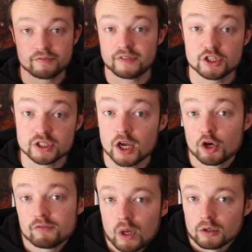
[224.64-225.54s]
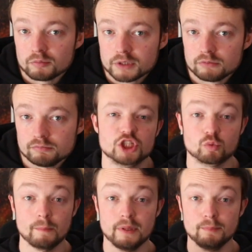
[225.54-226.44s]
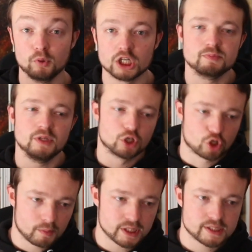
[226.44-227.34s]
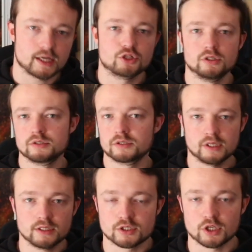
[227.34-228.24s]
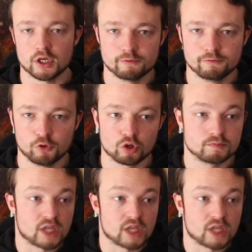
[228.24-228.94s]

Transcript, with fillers: they just get overwhelmed. So when people ask me in the comment sections and insider forums,